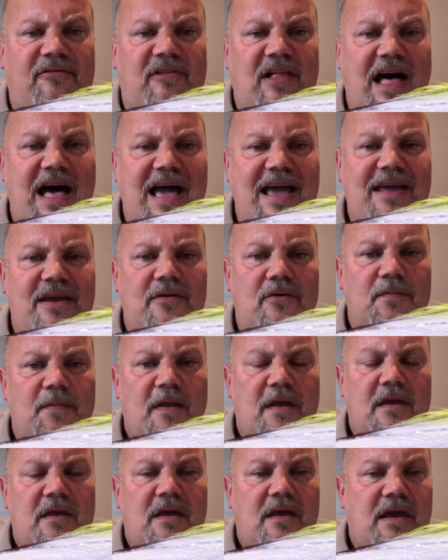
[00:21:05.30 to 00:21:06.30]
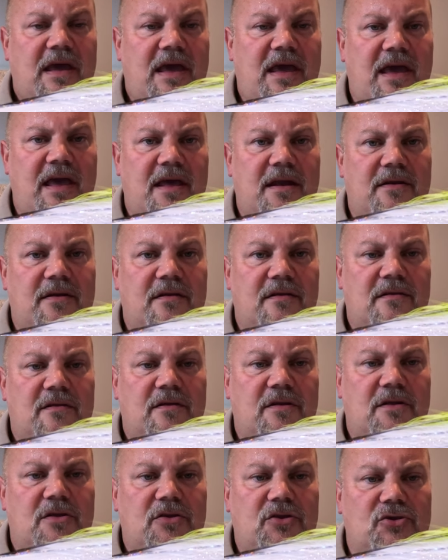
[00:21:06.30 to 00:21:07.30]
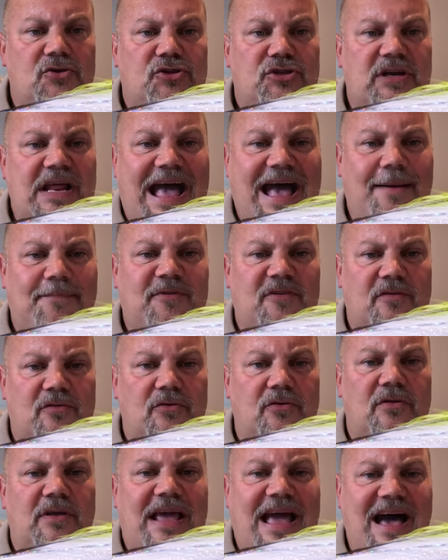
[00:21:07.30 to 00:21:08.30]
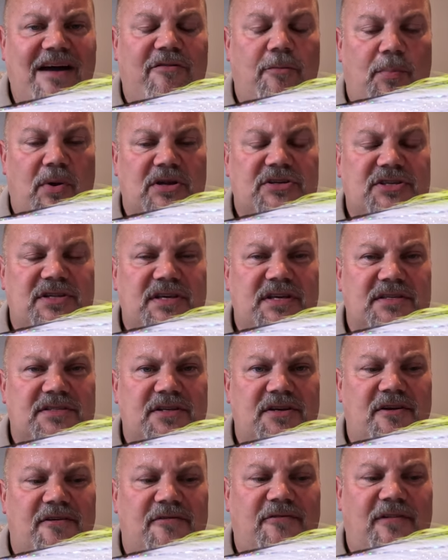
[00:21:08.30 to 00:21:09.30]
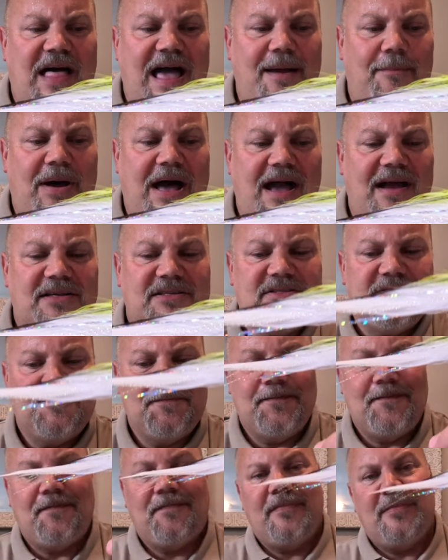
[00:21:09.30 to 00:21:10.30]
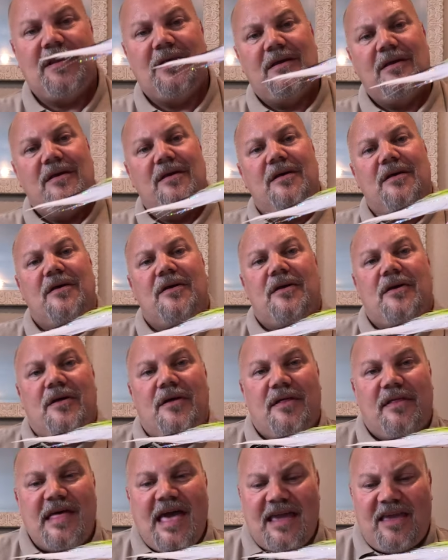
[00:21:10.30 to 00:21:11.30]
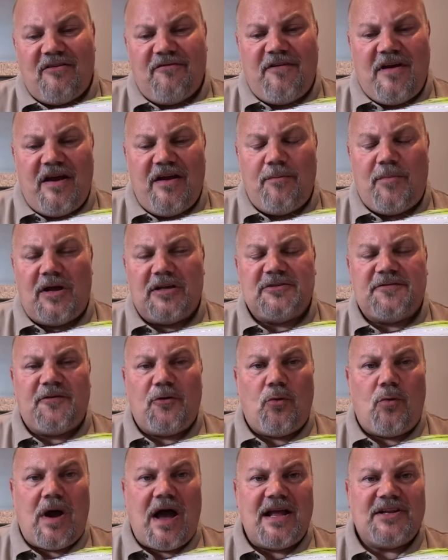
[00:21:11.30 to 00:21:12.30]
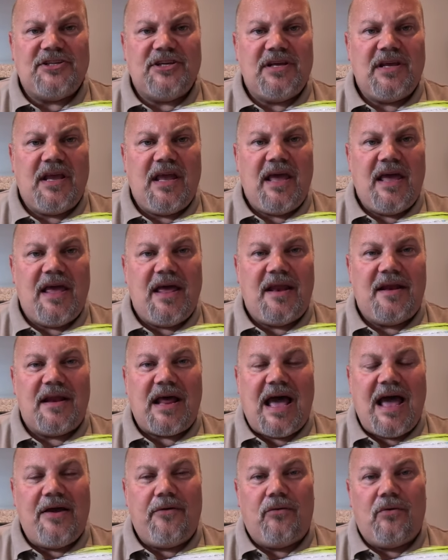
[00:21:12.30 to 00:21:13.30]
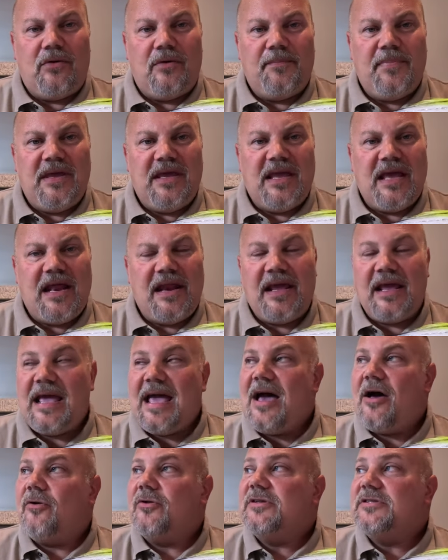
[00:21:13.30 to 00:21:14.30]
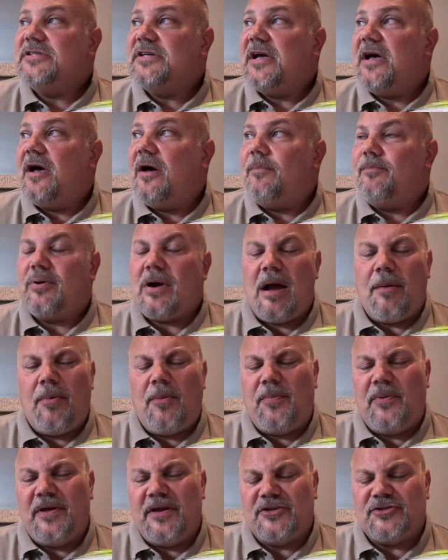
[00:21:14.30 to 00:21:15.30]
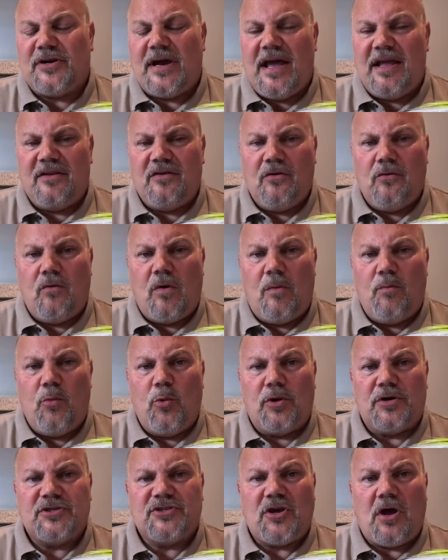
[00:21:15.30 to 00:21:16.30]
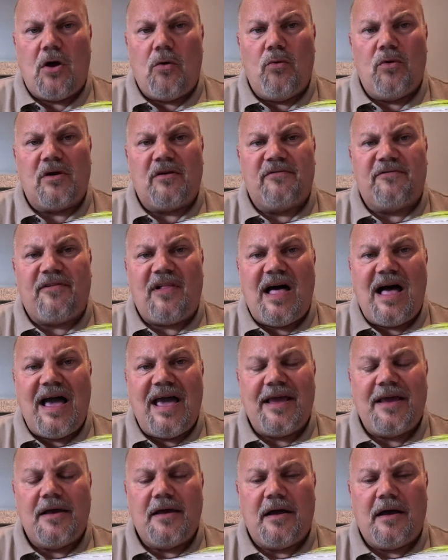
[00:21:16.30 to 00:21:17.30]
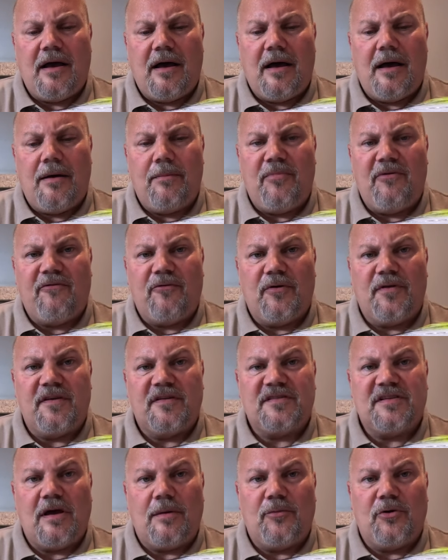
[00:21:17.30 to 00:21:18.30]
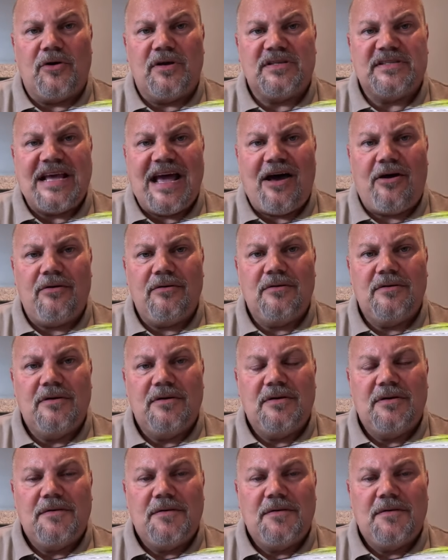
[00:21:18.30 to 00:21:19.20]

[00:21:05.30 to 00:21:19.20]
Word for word: fly. And you should absolutely have a bunch of these in your fly box. Thank you very much for watching, and I will be getting out, uh, probably try and do one more saltwater fly uh, before the summer is out.